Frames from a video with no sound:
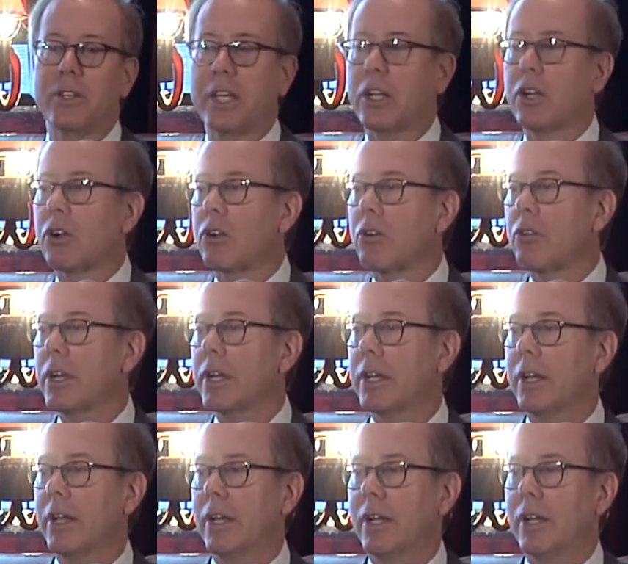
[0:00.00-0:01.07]
the current
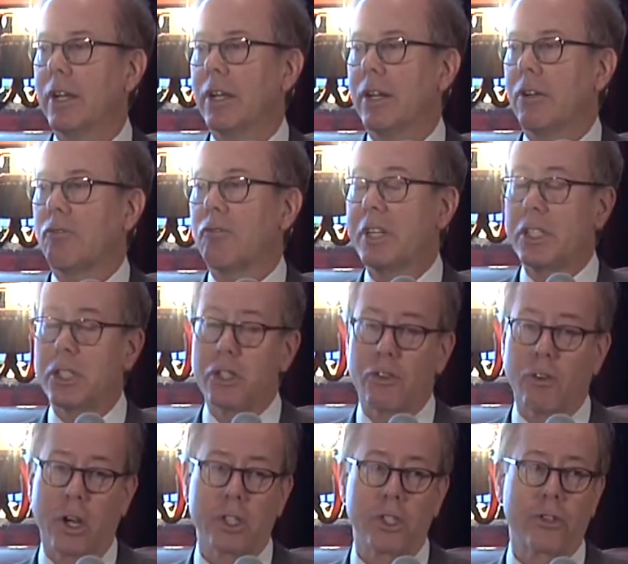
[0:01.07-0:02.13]

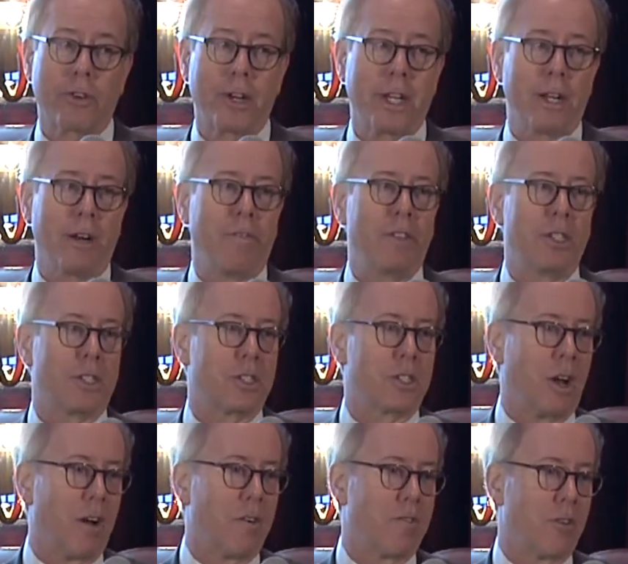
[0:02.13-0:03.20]
restructuring of the
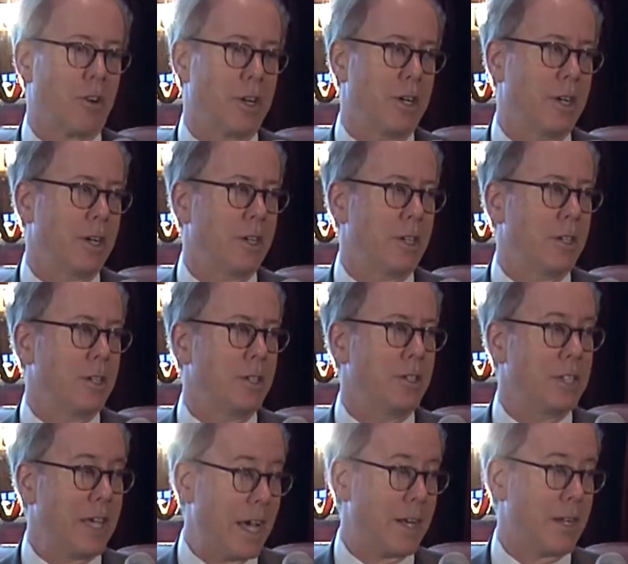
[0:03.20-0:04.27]
sovereign
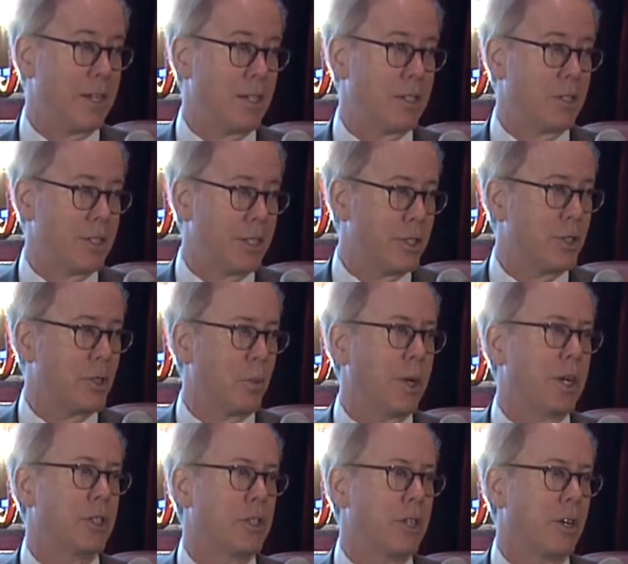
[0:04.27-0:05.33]
debt
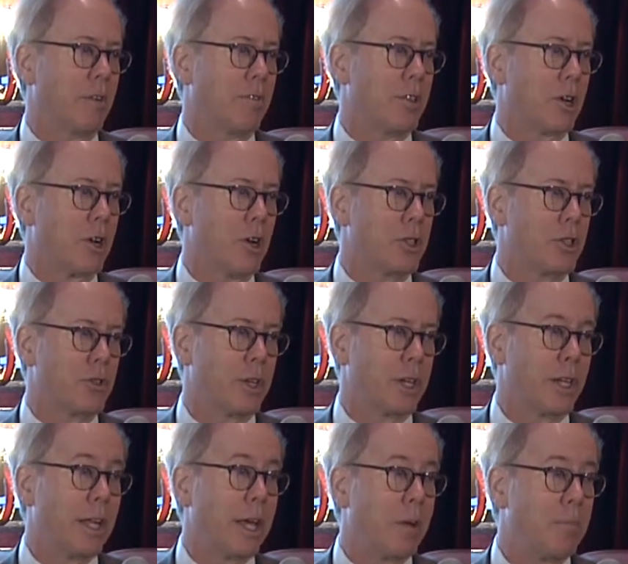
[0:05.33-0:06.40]
situation of the country,
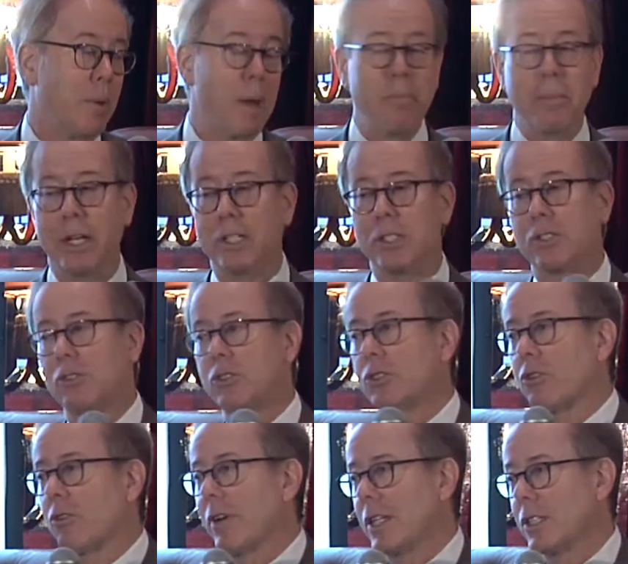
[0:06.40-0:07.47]
led by Minister
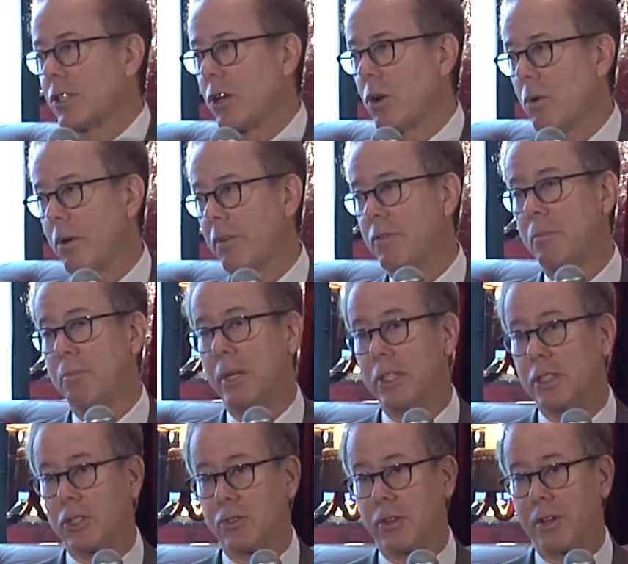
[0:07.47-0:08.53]
Jaresko of the
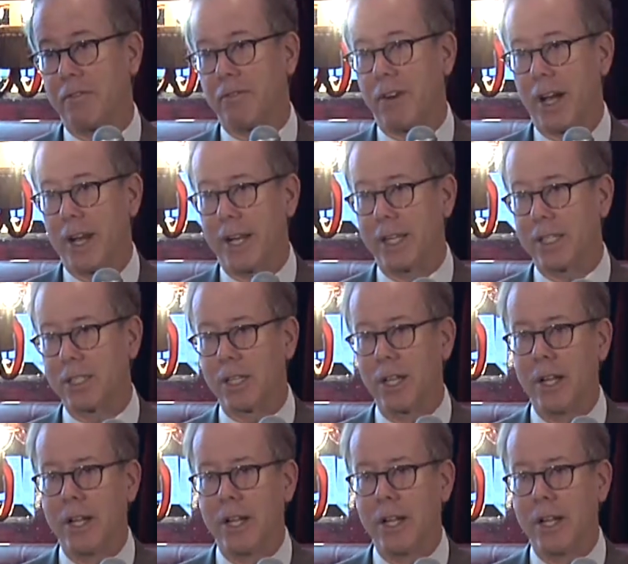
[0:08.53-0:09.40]
Ministry of Finance.